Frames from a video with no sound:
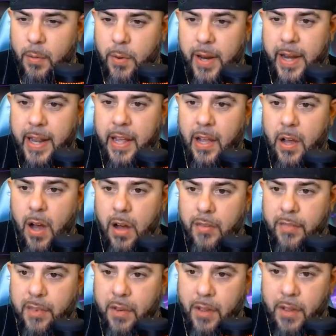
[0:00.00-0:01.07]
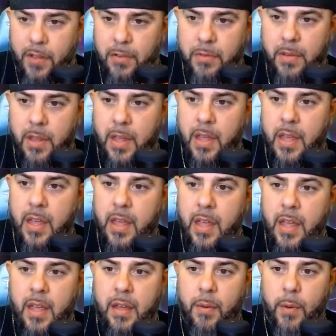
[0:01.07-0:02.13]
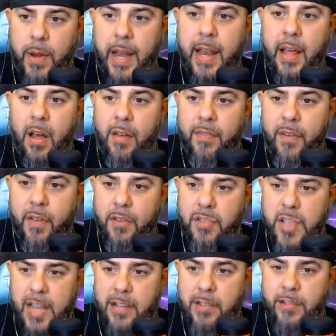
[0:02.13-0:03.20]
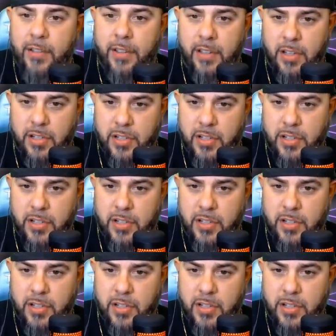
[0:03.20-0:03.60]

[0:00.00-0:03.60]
We're getting Godfall. We're getting Godfall Challenger Edition.